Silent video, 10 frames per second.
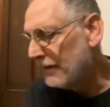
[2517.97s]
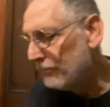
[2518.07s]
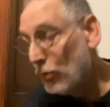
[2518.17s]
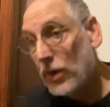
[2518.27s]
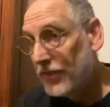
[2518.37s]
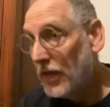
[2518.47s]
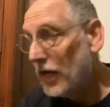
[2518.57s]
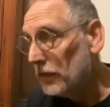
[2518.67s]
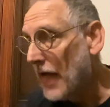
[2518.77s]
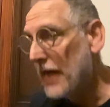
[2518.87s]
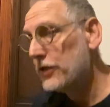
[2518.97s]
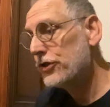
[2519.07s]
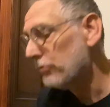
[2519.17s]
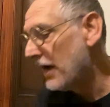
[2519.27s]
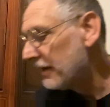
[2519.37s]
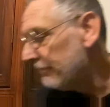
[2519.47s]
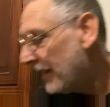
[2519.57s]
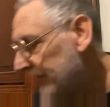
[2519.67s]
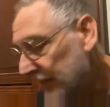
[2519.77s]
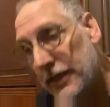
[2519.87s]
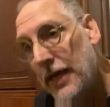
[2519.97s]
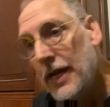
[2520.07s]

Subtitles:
with a lot to recommend it.